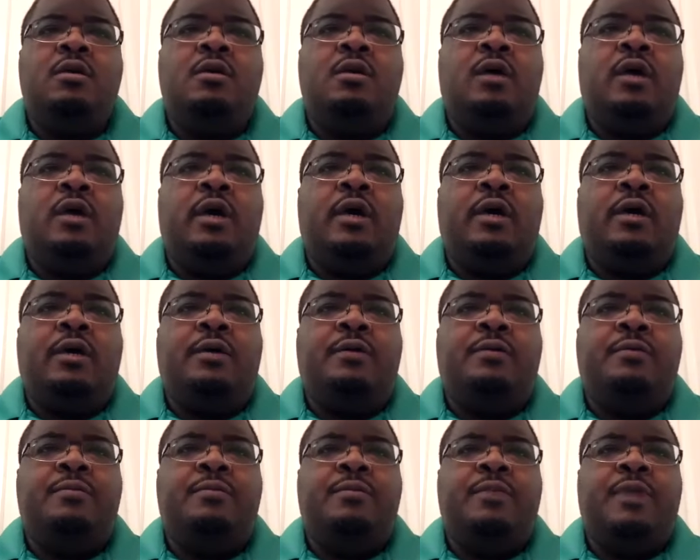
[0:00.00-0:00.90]

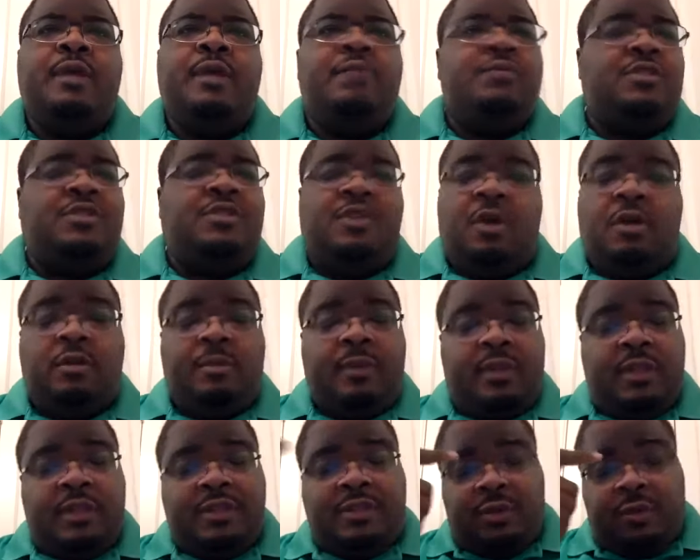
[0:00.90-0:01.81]
I talked
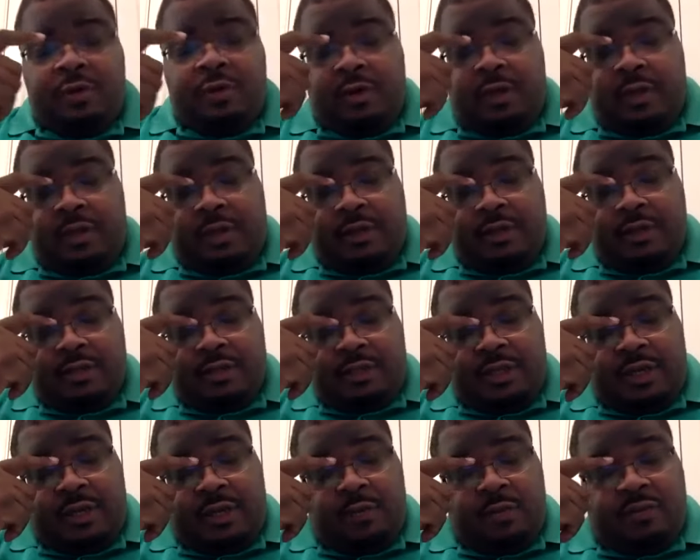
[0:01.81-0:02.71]
about this earlier
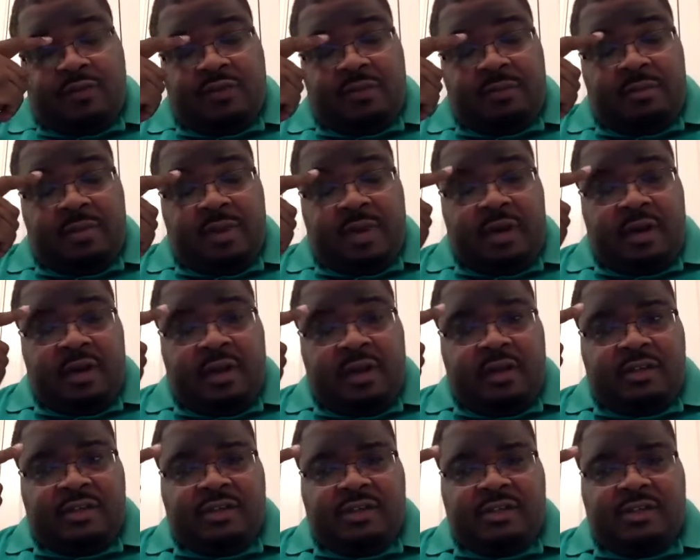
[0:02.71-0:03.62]
today with somebody, and
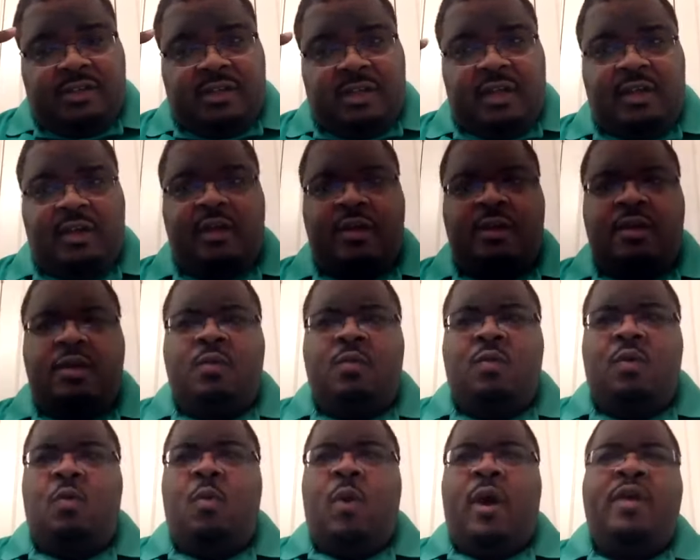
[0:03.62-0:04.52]
it's just like,
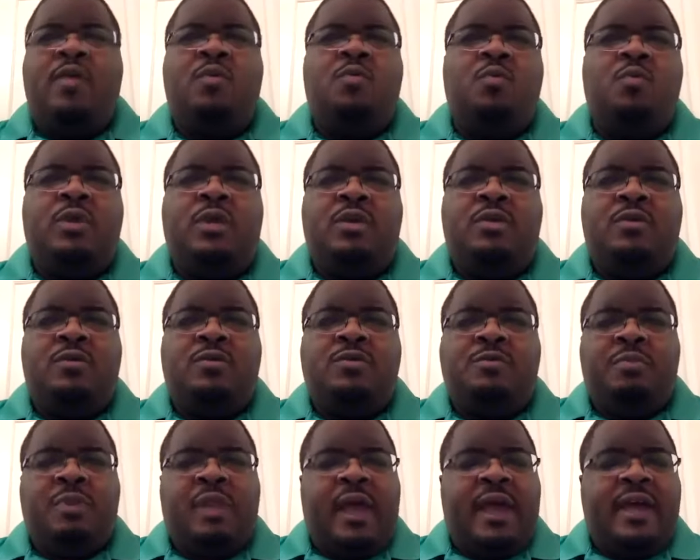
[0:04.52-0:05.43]
well, why don't we use
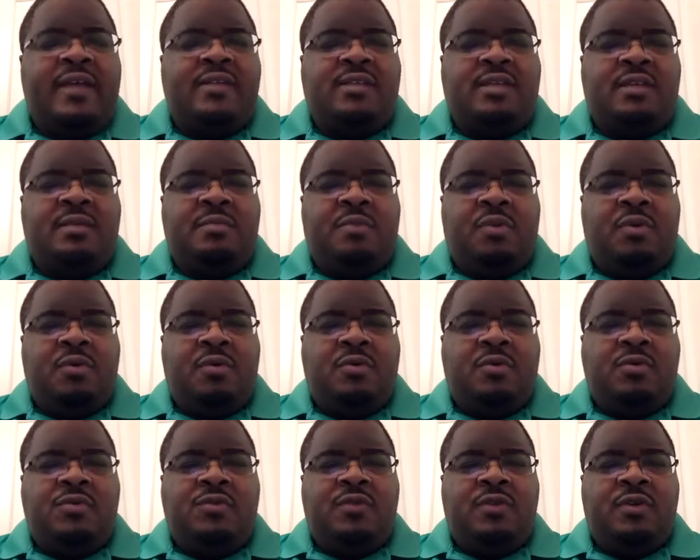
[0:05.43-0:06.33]
plastic
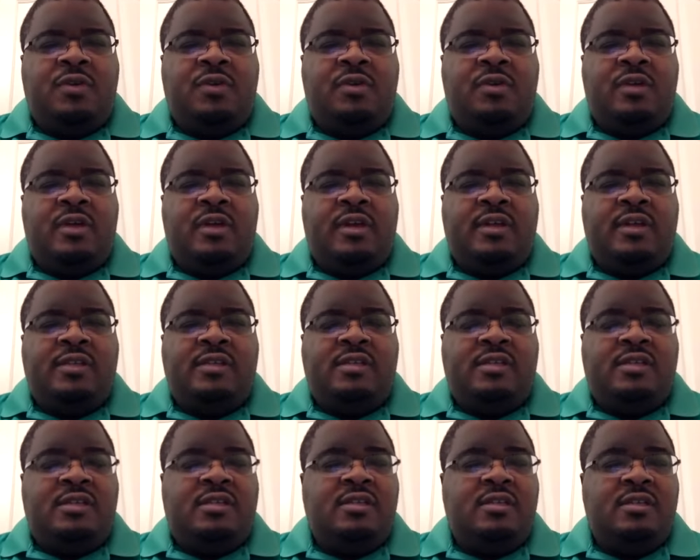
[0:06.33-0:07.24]
bowls for cooking? I
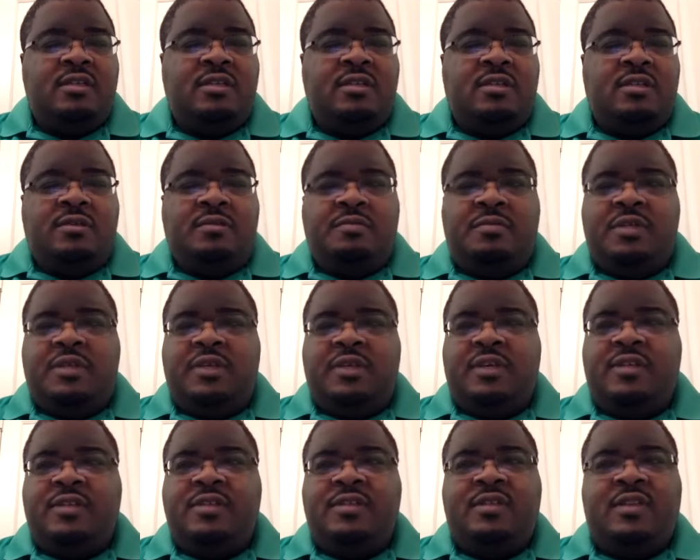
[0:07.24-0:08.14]
said,
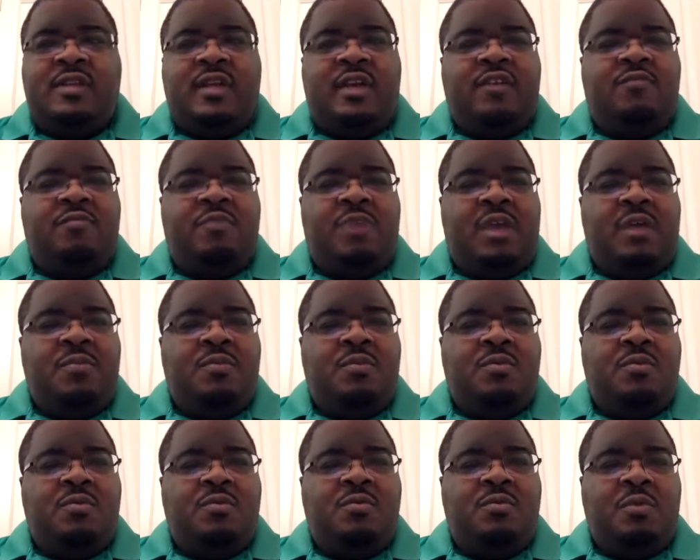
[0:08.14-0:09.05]
because enslaved
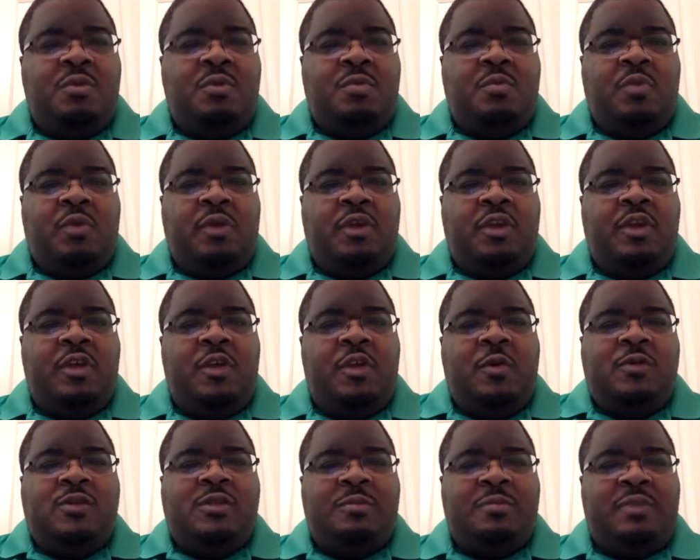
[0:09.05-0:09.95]
people weren't
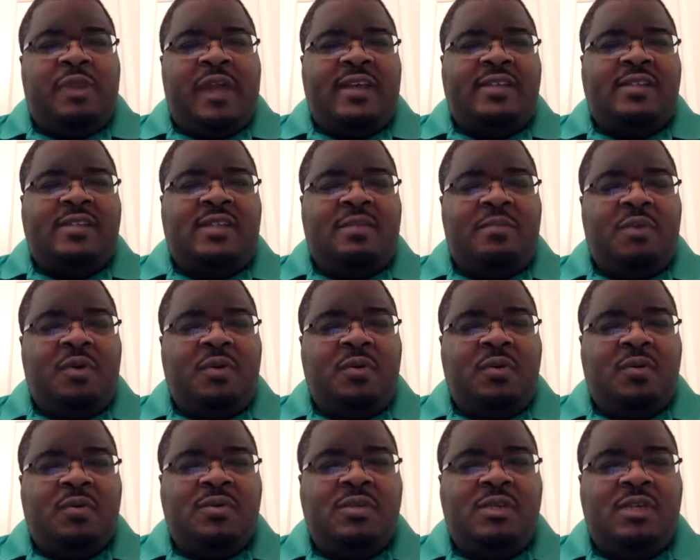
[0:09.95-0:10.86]
using plastic
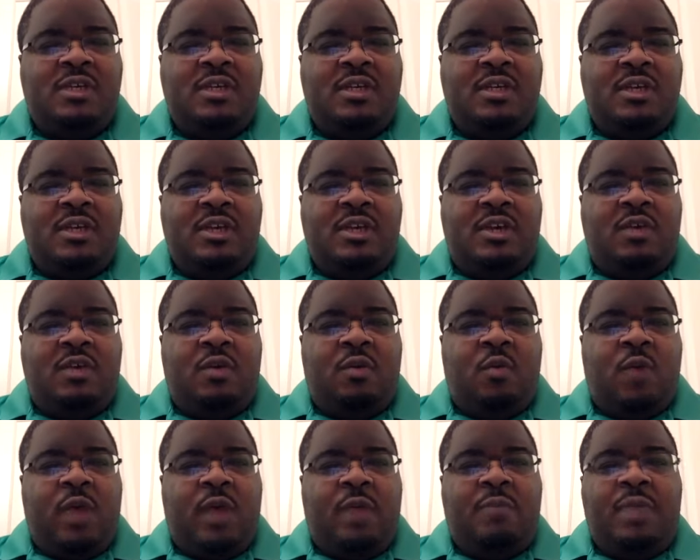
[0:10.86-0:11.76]
bowls, and
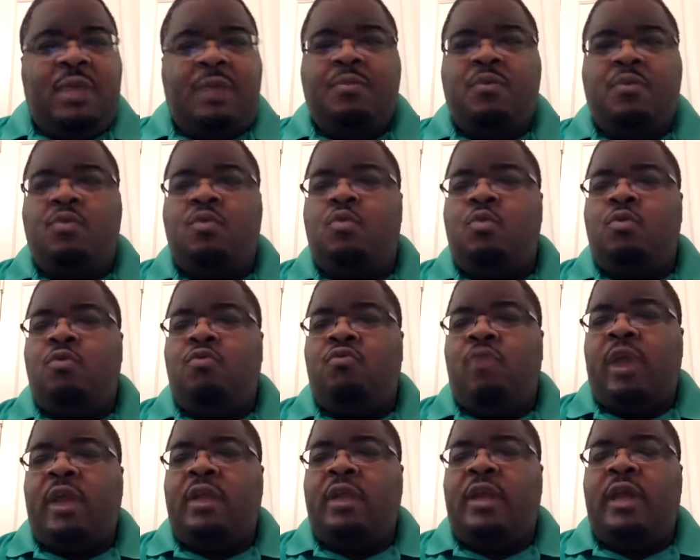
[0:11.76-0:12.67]
white people who would
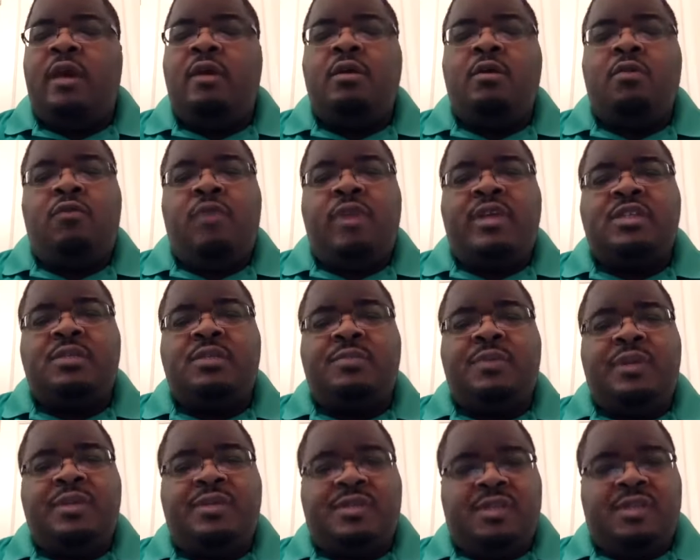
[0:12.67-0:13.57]
write down the
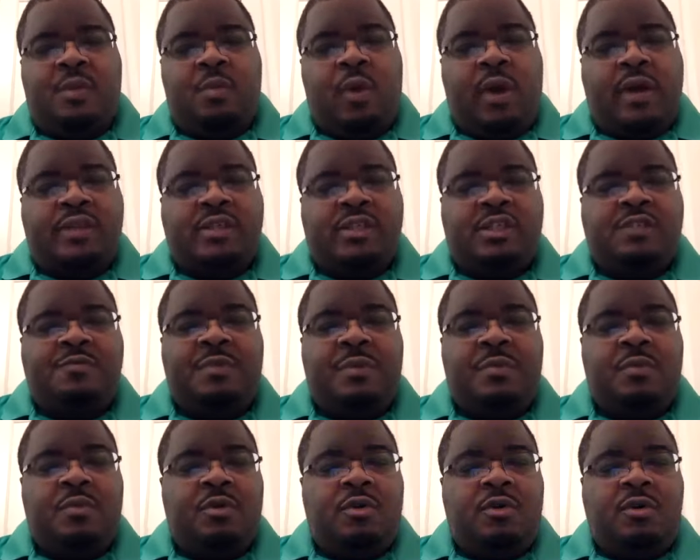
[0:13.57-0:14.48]
recipes as they watch these
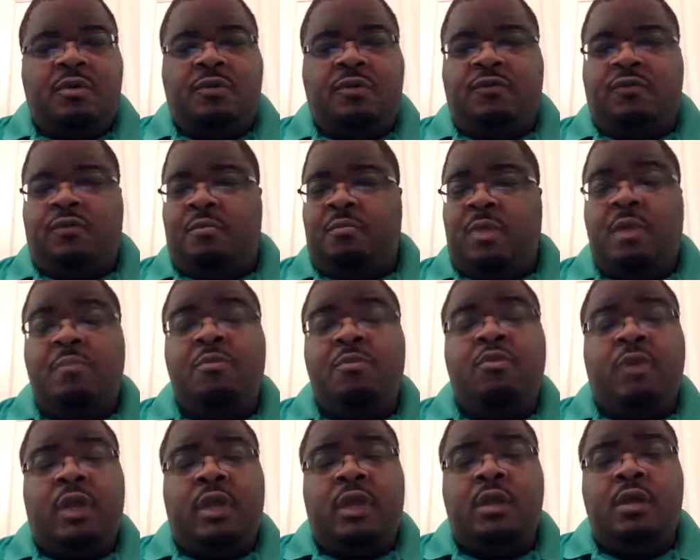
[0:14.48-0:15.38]
people cook from
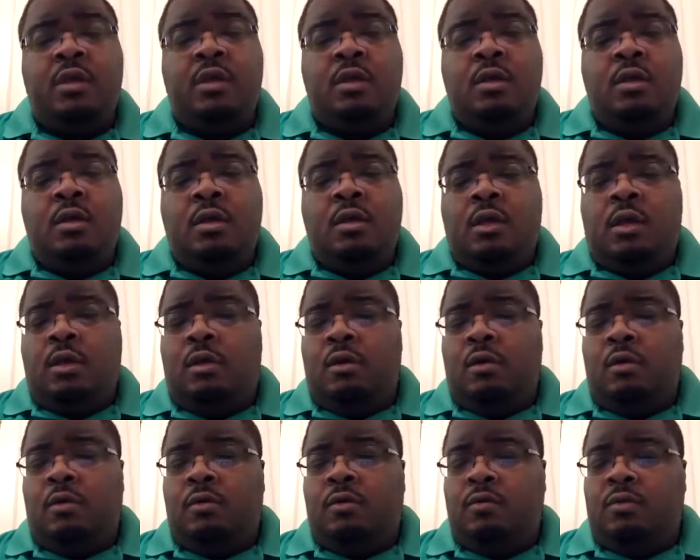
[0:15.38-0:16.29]
memory, they
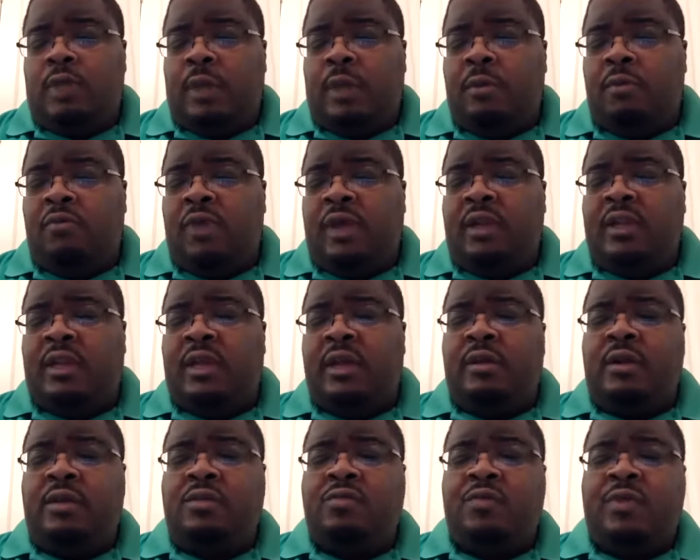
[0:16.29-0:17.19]
would write
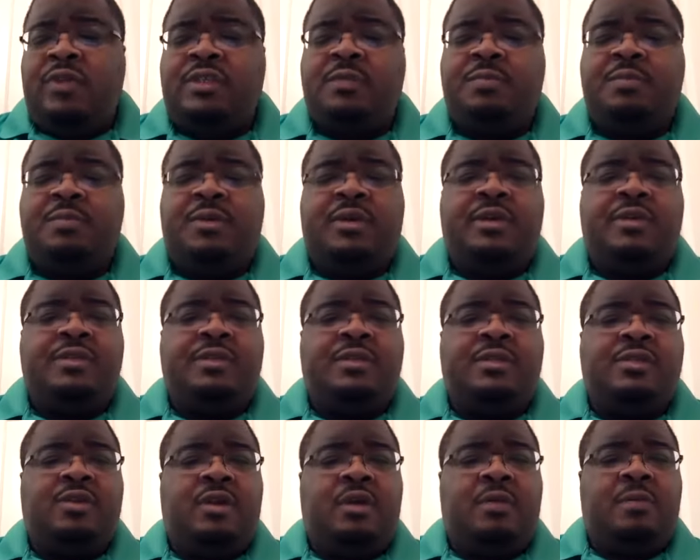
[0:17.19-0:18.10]
down these recipes and
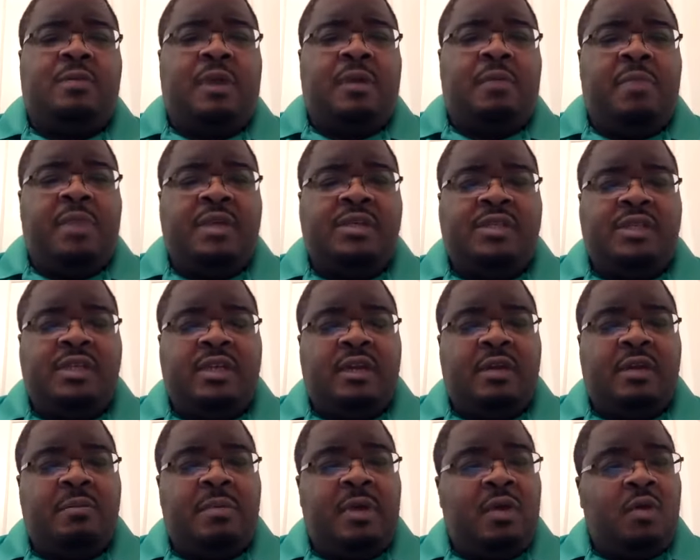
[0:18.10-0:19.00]
talk about mixing in
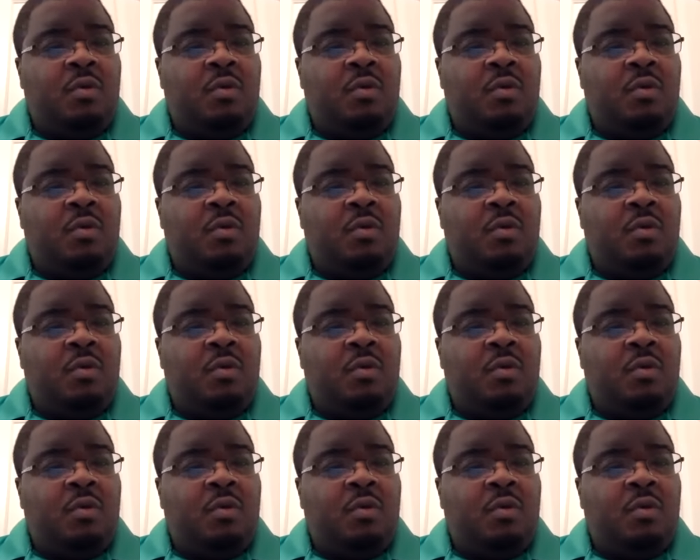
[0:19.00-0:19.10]
the metal